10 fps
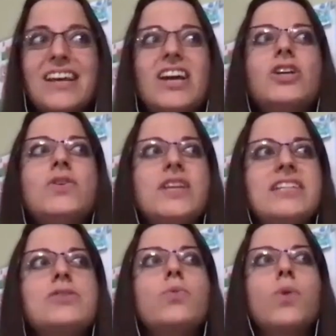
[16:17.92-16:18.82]
you
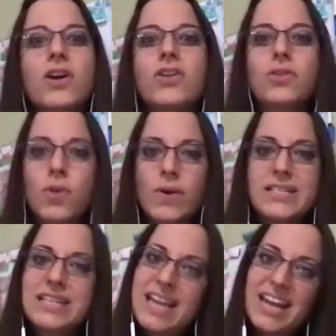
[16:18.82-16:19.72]
need to work through it
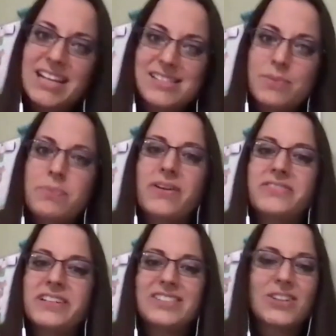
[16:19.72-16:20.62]
to get it to
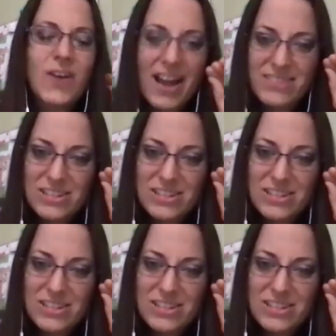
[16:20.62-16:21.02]
perfect. So you have to